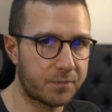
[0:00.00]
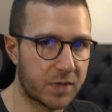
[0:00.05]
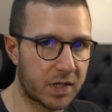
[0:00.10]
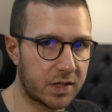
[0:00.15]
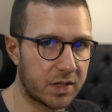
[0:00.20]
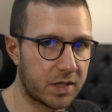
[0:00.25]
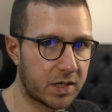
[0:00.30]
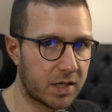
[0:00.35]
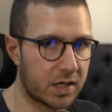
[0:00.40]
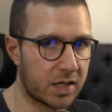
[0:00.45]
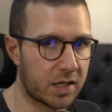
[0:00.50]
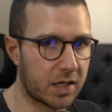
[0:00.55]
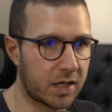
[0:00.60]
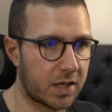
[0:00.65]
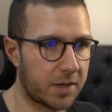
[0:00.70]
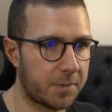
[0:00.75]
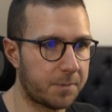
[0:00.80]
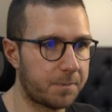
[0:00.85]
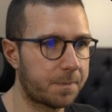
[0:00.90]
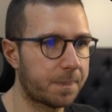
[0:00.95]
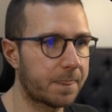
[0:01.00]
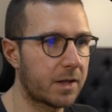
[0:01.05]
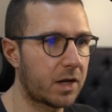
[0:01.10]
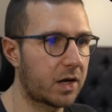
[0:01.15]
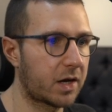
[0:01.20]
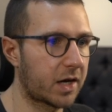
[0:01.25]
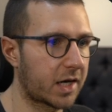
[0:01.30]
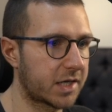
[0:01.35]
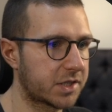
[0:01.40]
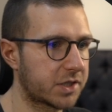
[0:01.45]
the
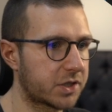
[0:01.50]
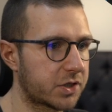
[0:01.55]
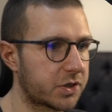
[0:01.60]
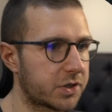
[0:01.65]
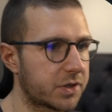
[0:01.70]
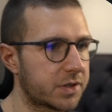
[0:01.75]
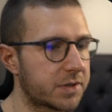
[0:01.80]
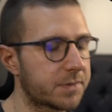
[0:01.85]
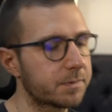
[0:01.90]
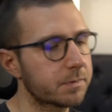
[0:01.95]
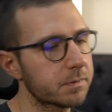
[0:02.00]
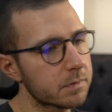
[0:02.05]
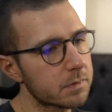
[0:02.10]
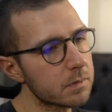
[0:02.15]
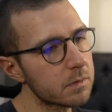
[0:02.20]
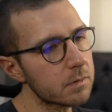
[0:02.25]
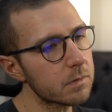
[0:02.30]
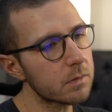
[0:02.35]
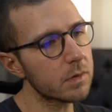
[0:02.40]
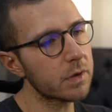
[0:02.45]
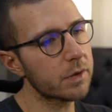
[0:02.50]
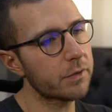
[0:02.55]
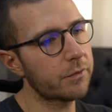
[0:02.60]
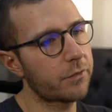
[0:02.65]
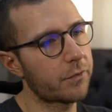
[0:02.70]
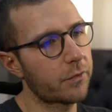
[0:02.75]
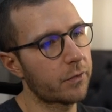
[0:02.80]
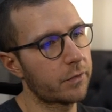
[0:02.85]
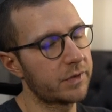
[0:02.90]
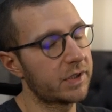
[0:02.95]
clusters
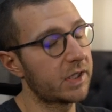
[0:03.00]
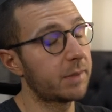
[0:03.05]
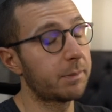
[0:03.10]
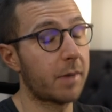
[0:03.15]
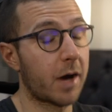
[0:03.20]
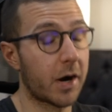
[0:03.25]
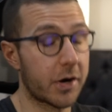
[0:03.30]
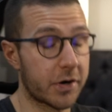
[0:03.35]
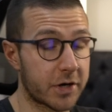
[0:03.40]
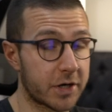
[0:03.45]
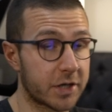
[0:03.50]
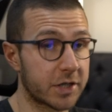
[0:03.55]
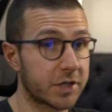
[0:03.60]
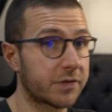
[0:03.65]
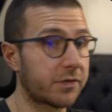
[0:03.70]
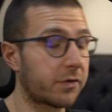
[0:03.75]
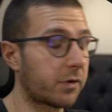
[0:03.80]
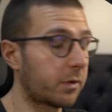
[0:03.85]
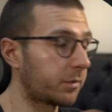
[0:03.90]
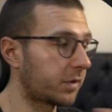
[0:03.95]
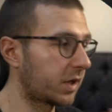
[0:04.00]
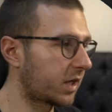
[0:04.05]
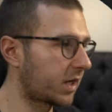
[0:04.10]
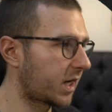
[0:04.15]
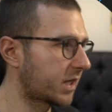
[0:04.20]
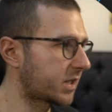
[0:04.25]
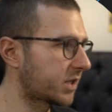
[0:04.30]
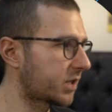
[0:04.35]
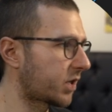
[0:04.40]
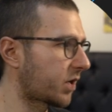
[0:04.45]
for the markers from the
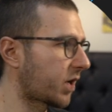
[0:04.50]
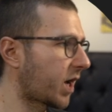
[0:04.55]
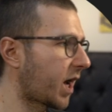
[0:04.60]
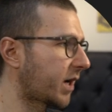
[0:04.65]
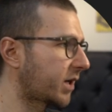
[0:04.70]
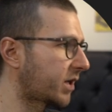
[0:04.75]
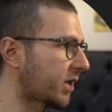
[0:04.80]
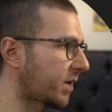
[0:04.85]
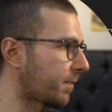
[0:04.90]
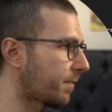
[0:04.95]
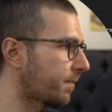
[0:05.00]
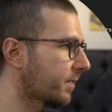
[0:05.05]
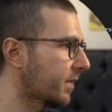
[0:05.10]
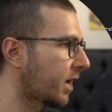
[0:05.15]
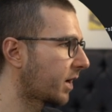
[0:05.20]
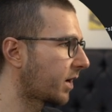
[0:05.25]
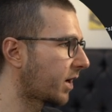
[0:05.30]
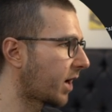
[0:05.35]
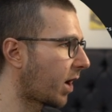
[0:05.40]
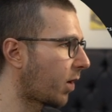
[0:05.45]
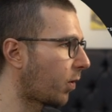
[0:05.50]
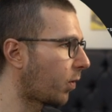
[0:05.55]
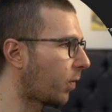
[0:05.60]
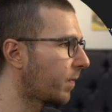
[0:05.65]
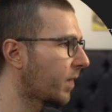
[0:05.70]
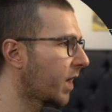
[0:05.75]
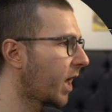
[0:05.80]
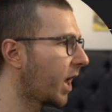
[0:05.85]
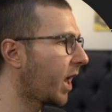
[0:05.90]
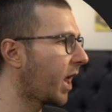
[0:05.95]
cluster item.
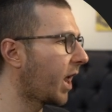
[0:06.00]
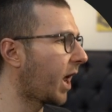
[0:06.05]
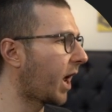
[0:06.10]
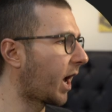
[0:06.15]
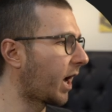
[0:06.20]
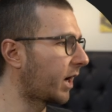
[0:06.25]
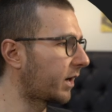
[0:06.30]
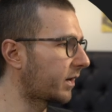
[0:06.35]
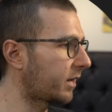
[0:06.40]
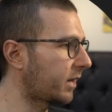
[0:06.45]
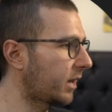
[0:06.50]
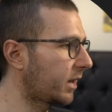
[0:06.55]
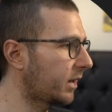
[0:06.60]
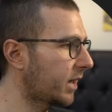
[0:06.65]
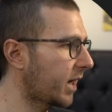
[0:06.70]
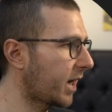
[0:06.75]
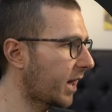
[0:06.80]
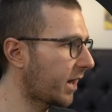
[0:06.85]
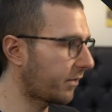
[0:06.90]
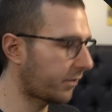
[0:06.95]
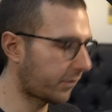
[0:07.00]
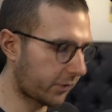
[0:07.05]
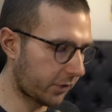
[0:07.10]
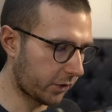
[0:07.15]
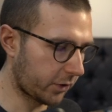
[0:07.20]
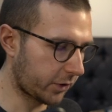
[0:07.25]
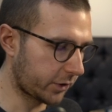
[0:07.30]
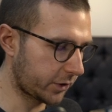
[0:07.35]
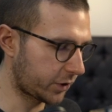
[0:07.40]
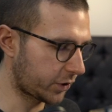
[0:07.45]
Now, a thing that I
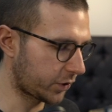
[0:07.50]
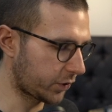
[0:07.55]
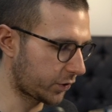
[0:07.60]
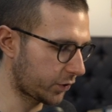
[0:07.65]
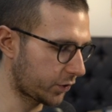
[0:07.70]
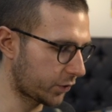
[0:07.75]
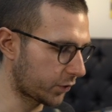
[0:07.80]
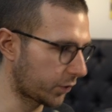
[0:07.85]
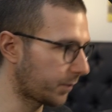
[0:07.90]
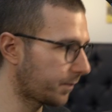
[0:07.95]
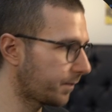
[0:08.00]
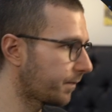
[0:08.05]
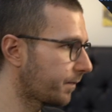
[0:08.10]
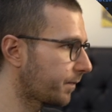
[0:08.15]
forgot to do